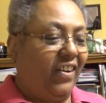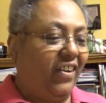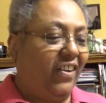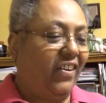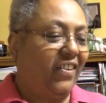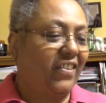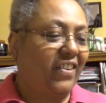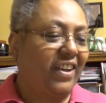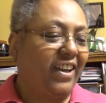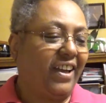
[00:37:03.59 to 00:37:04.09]

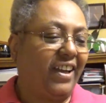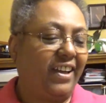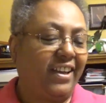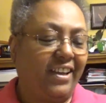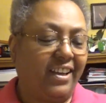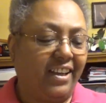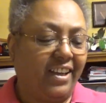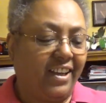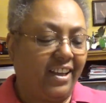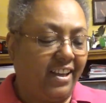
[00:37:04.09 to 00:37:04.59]
Okay,
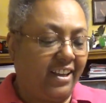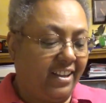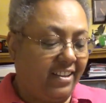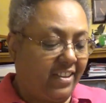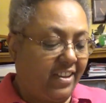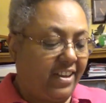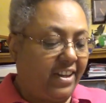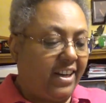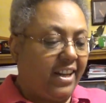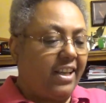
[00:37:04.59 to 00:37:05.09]

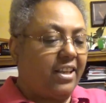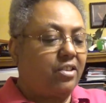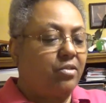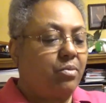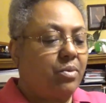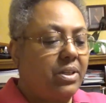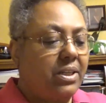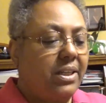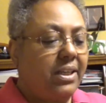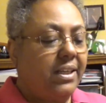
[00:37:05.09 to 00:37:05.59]
the next
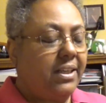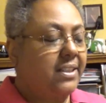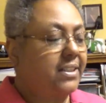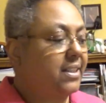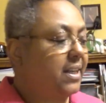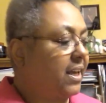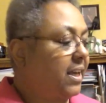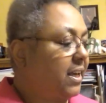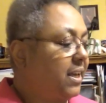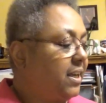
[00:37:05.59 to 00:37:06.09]
one is
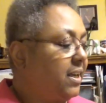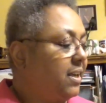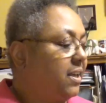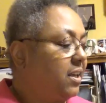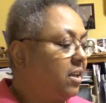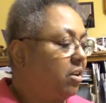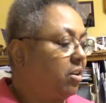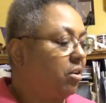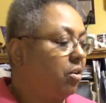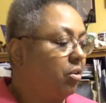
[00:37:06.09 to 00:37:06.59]
The
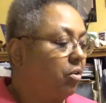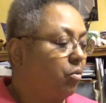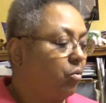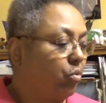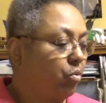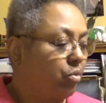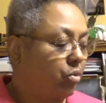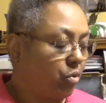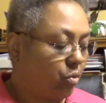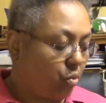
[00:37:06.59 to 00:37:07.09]

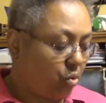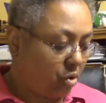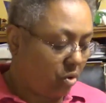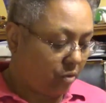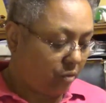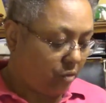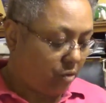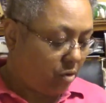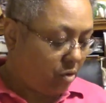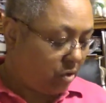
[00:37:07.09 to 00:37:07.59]
World
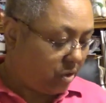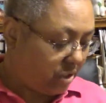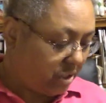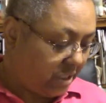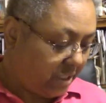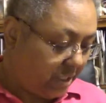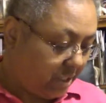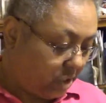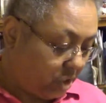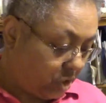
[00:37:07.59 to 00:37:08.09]
of Cross
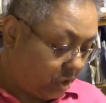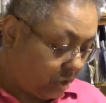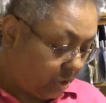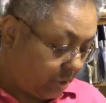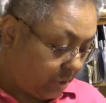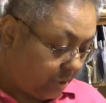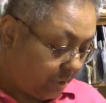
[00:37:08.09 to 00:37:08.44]
Stitch,